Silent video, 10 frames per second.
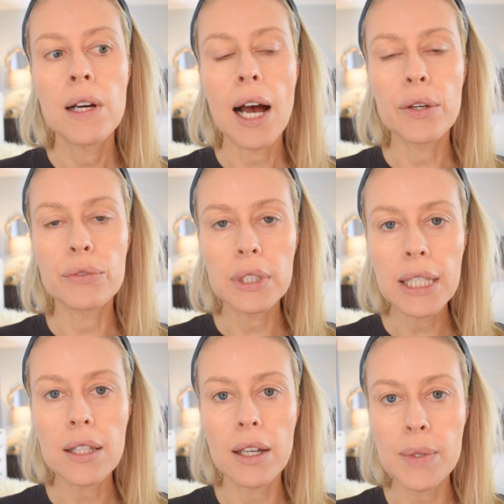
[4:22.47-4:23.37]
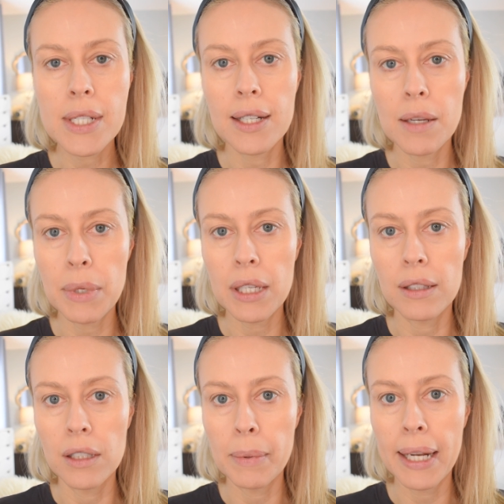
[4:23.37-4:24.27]
I really thought it was gonna be a
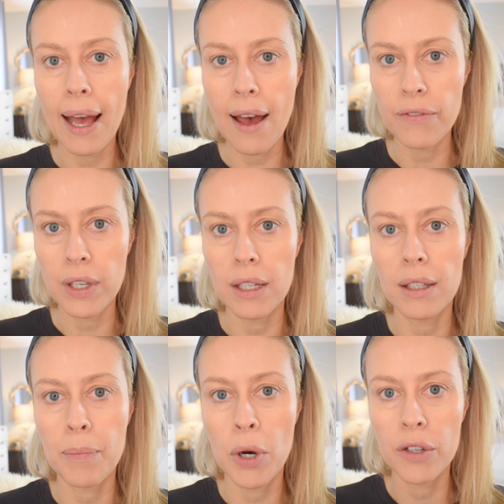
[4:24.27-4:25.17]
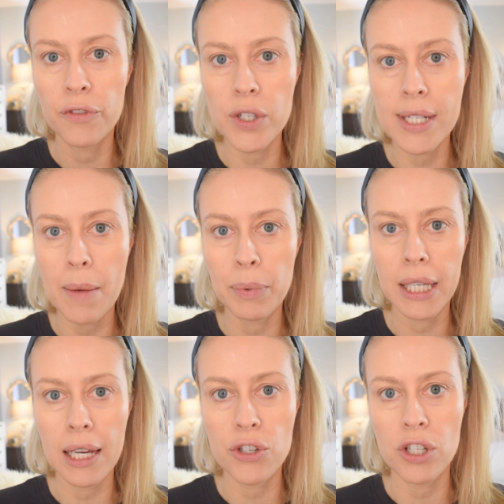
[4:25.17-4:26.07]
little bit heavy upon first
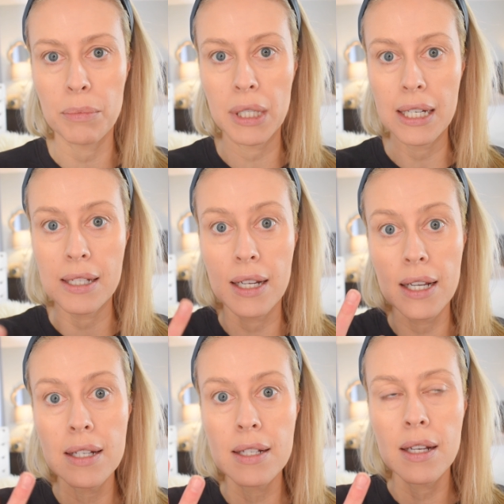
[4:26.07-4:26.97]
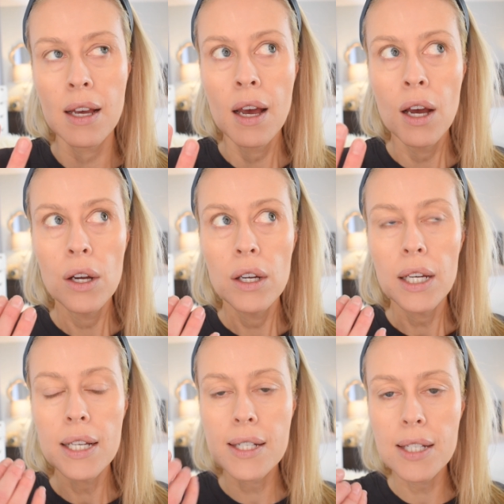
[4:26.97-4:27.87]
application because
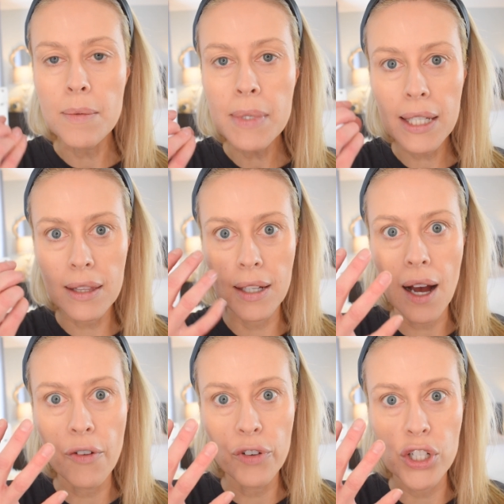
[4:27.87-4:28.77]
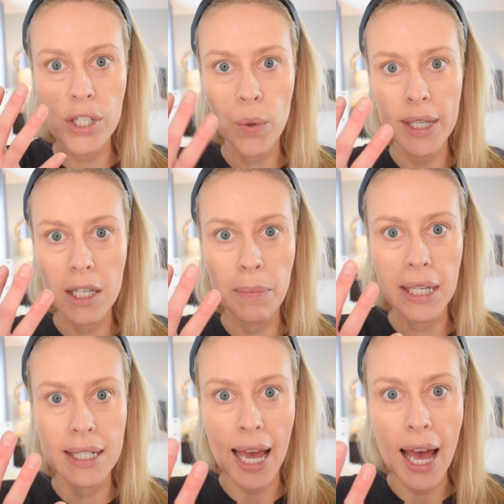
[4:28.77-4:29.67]
it seems like the coverage is going to be
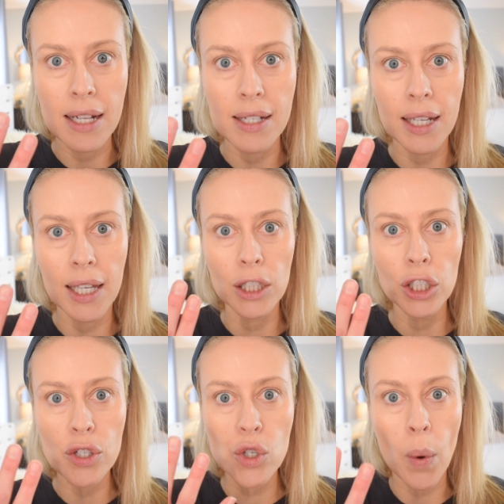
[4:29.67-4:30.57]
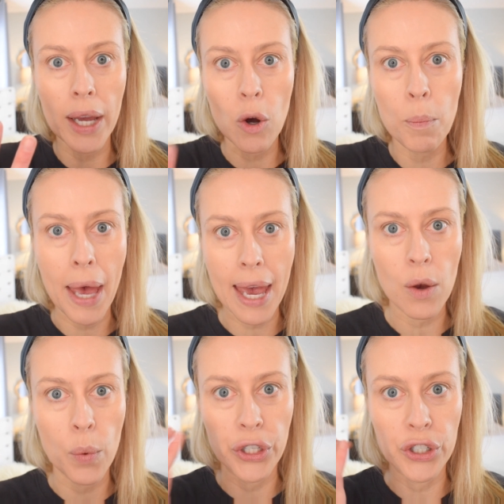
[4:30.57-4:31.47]
intense. Like it looks quite
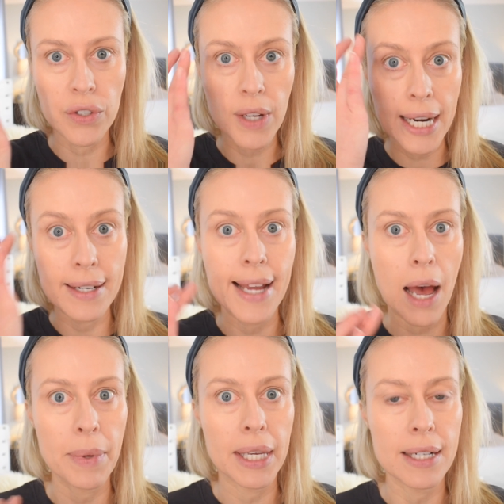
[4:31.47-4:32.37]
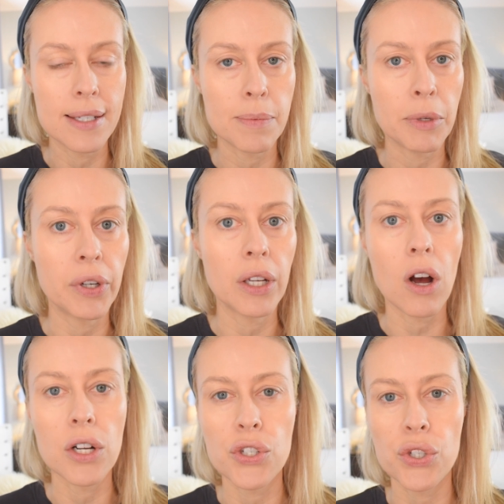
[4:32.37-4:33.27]
opaque when you're kind of dabbing it and smearing it
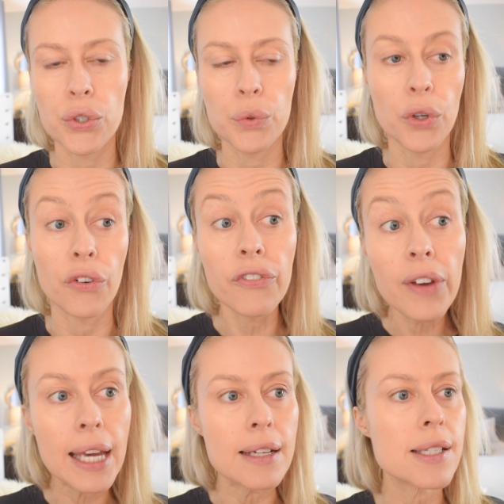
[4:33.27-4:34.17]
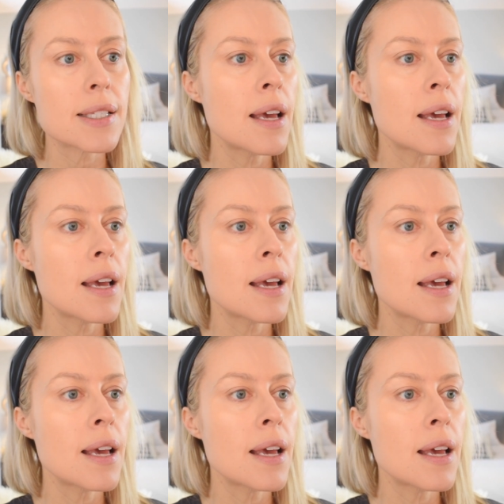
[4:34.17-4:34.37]
onto your face.